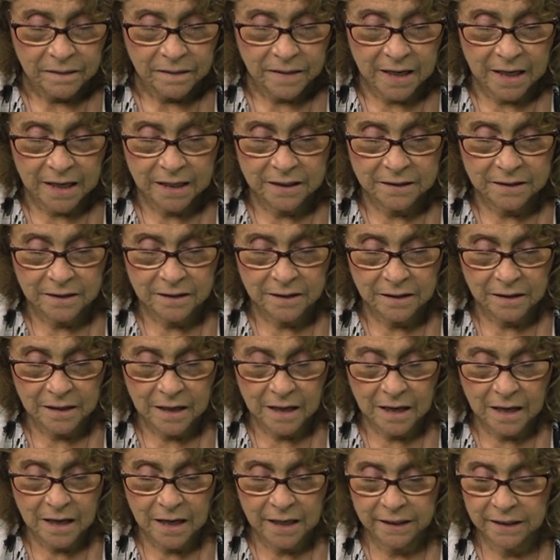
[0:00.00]
that
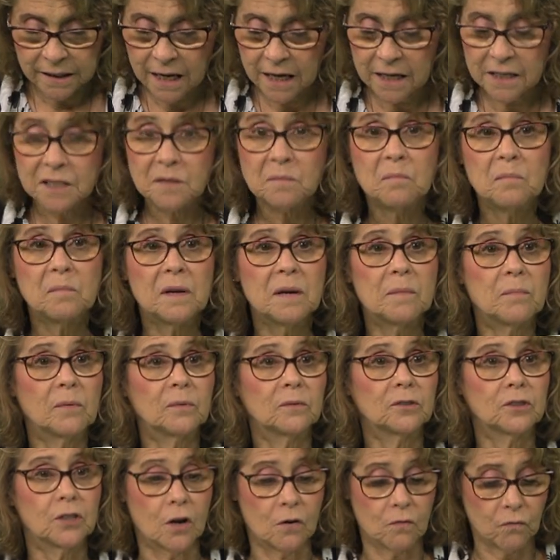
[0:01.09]
in case people
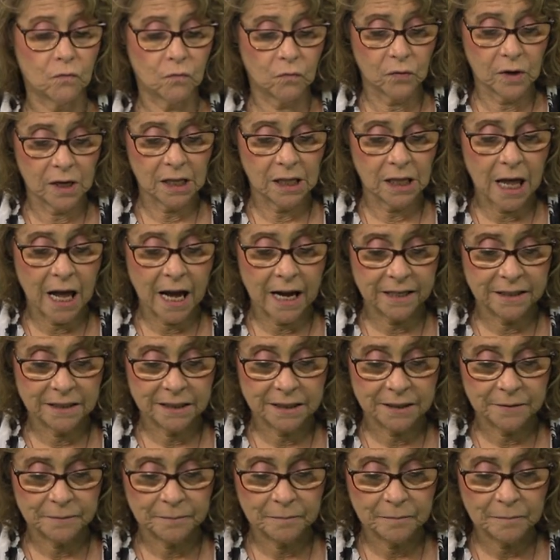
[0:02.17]
don't
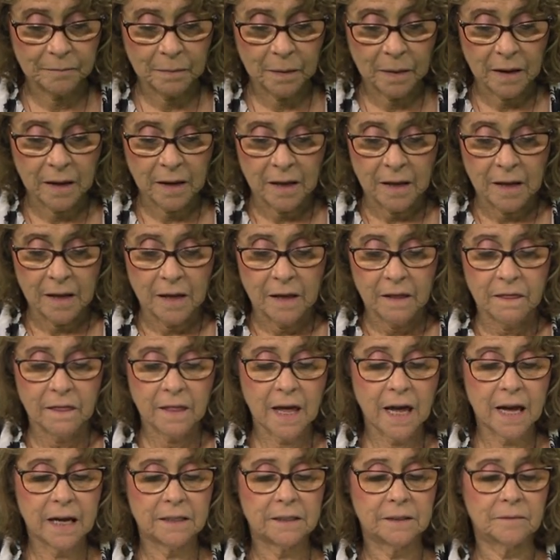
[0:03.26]
realize
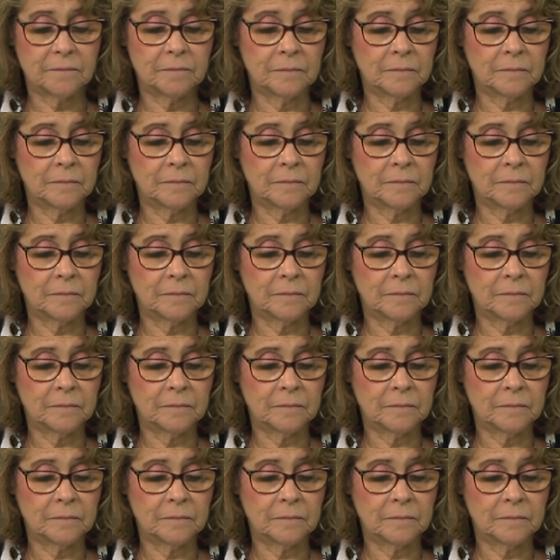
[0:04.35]
that